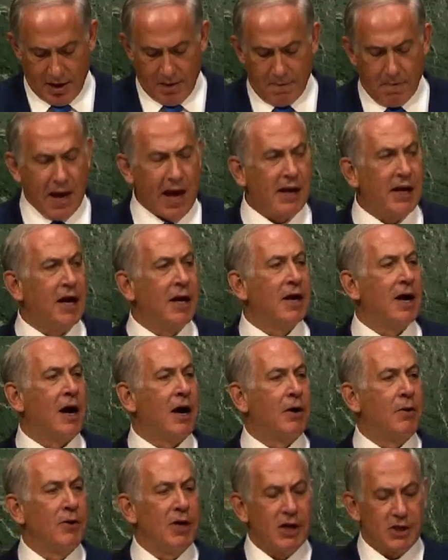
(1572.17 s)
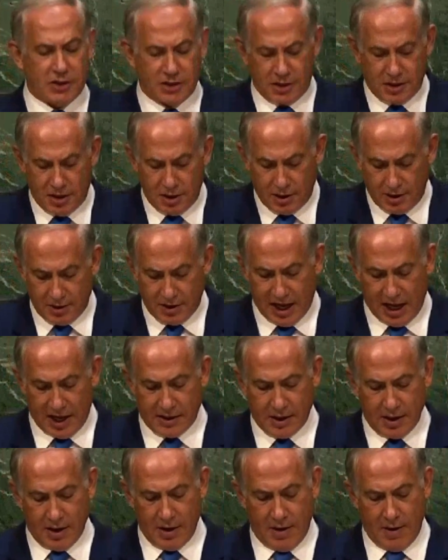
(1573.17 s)
Many in our region know that
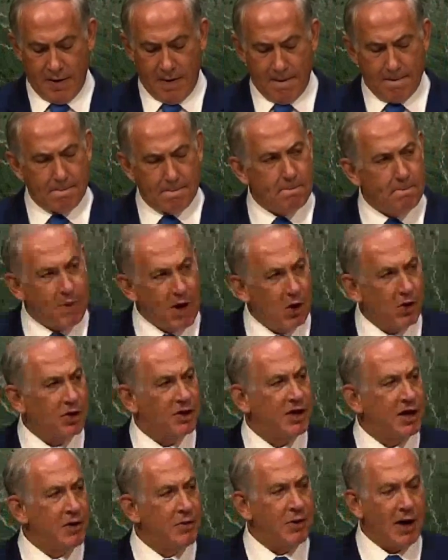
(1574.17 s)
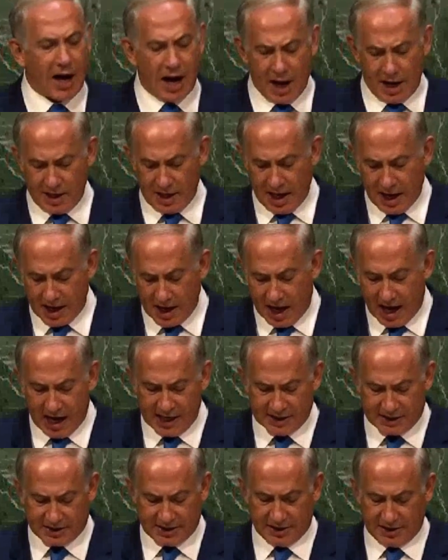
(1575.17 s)
both Iran and
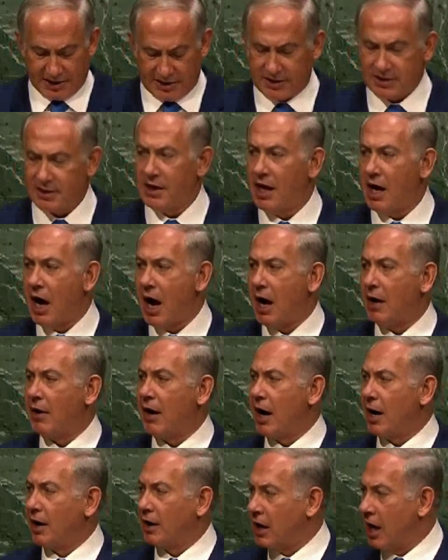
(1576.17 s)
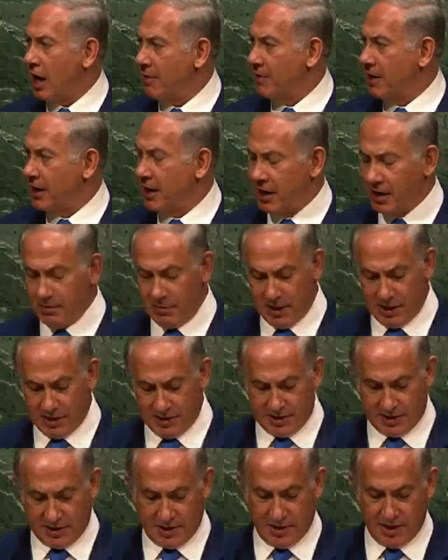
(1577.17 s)
ISIS are our common
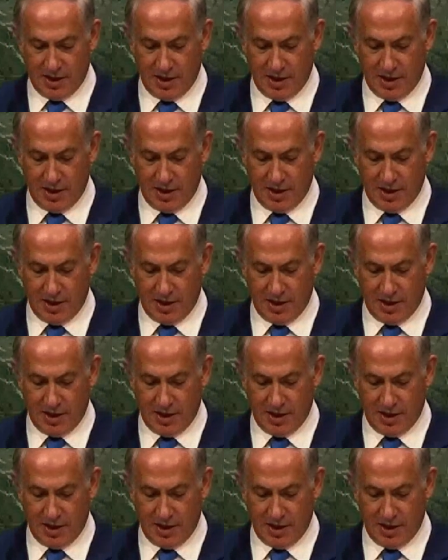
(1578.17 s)
enemies.